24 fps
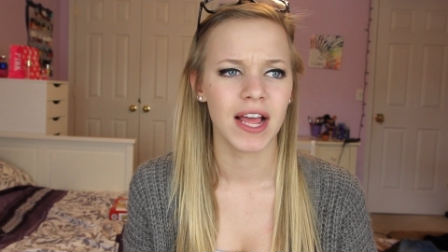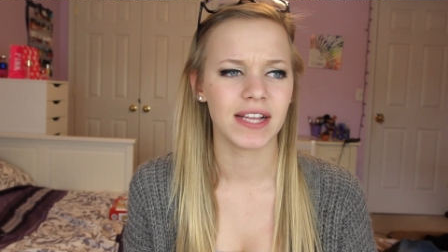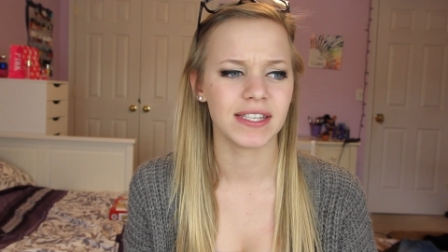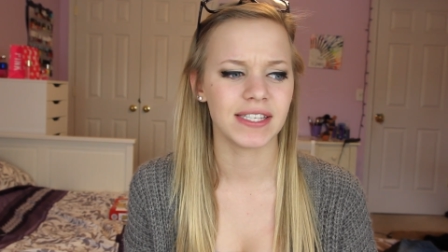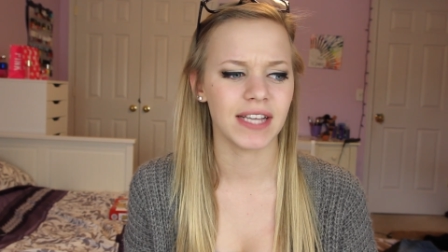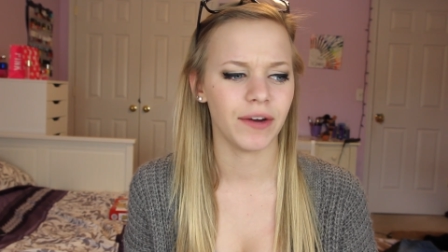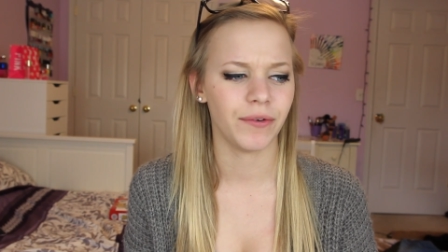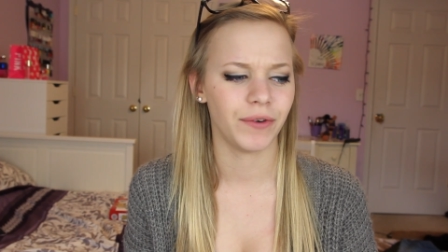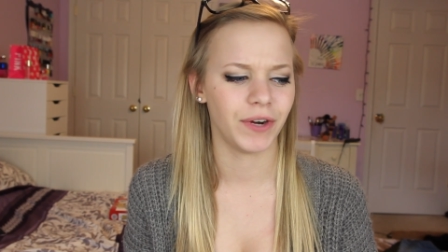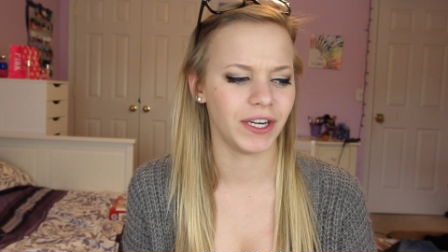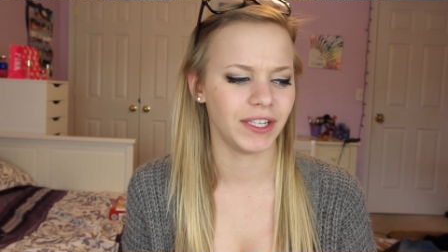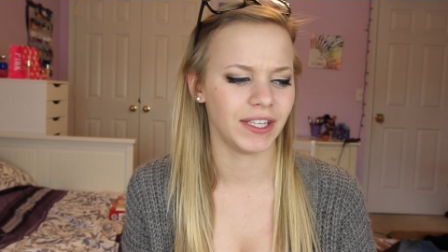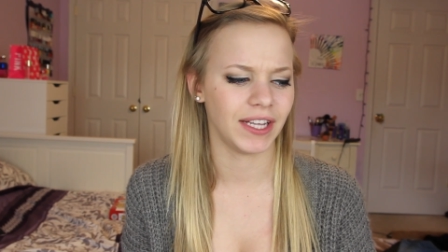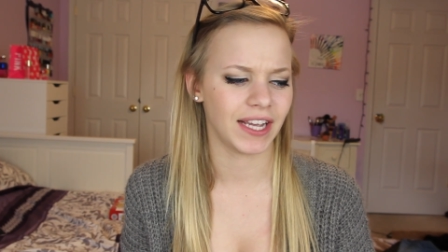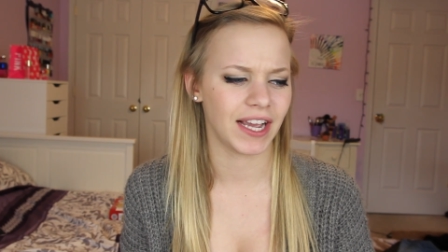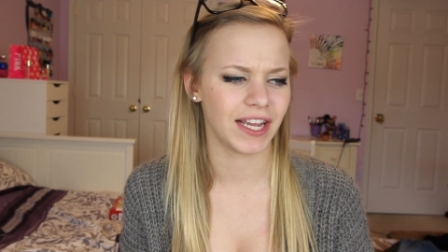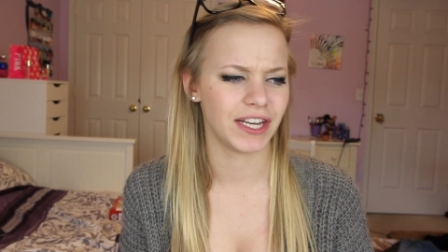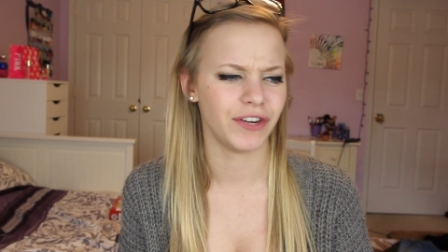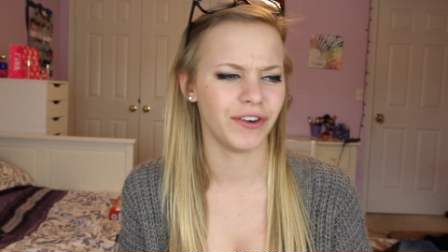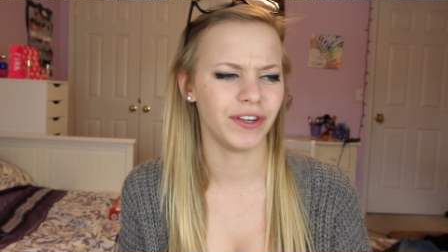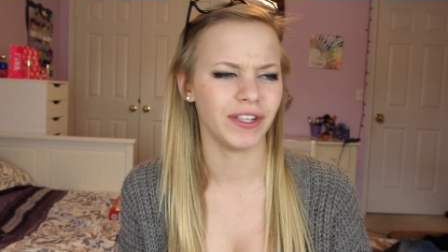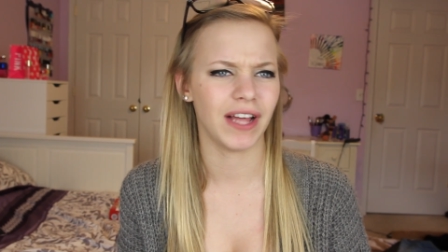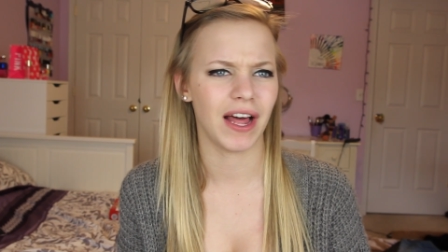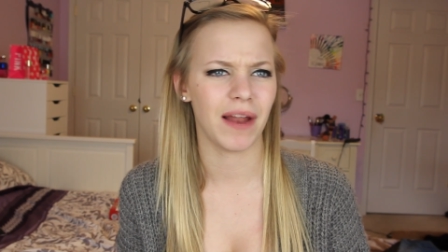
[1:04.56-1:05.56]
Is that weird? Like,
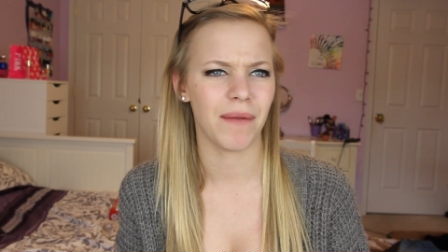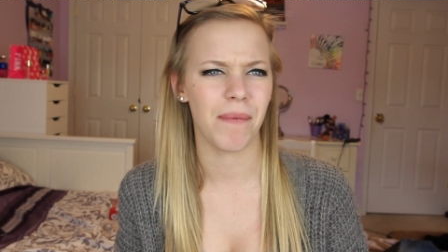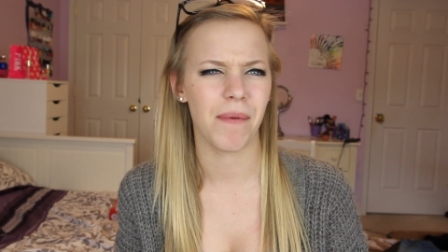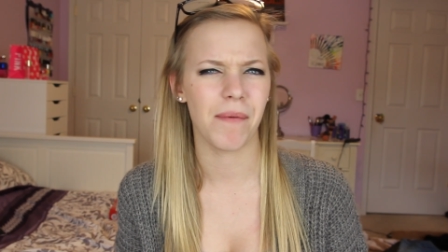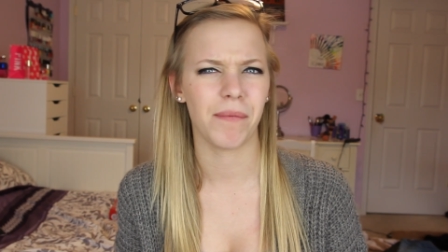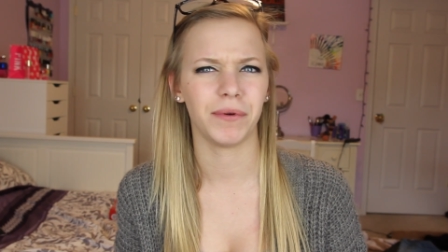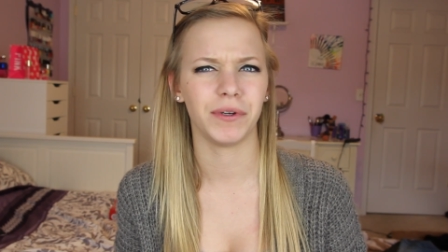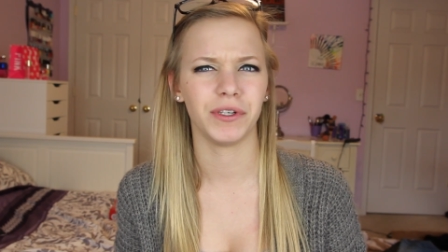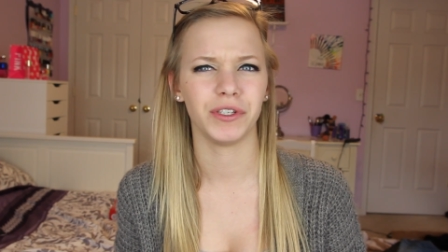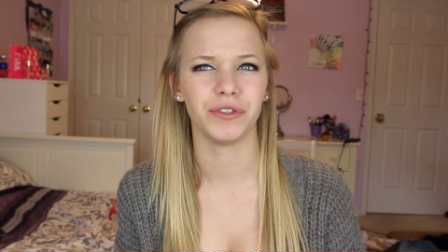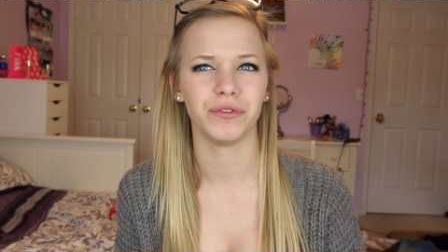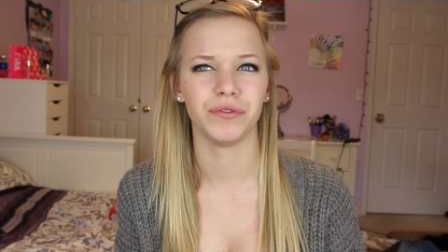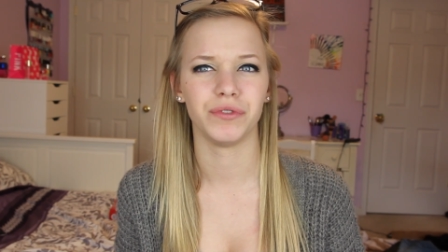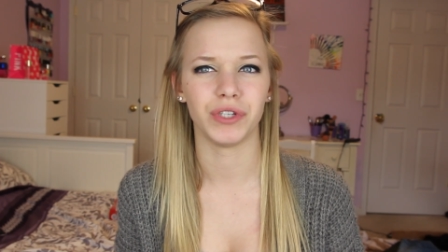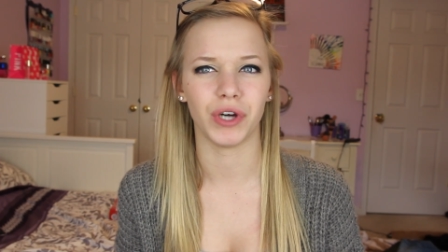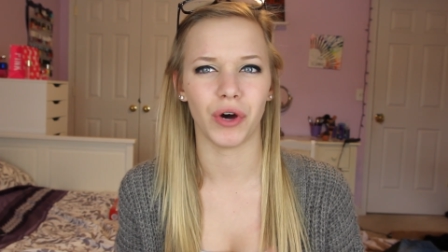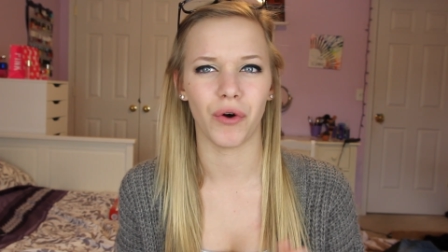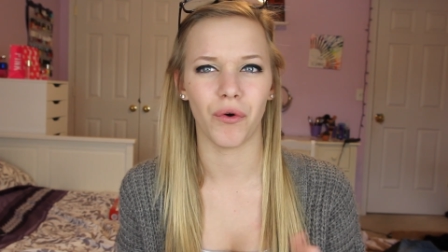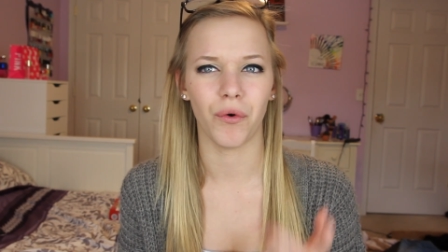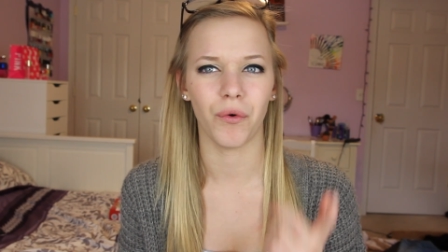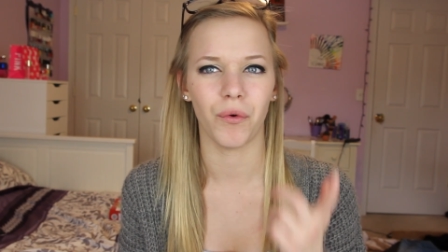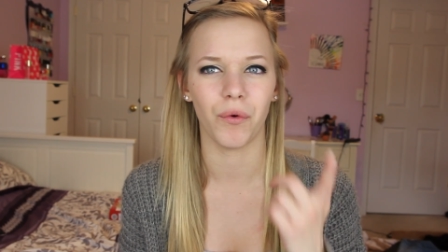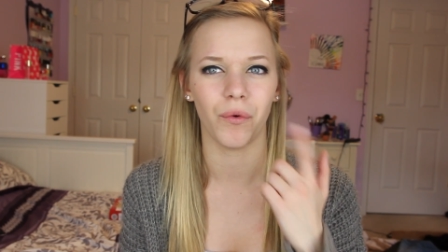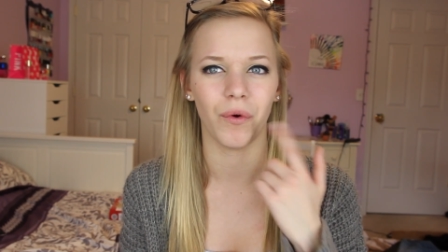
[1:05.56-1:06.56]
I know a lot of people who
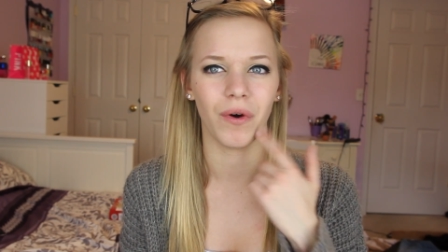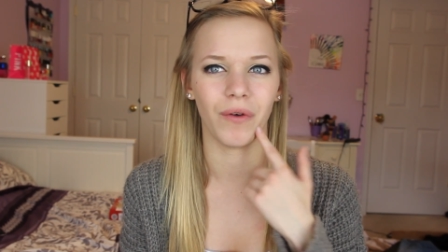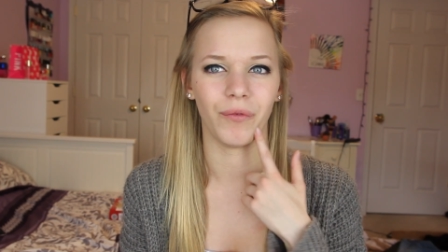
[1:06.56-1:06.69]
don't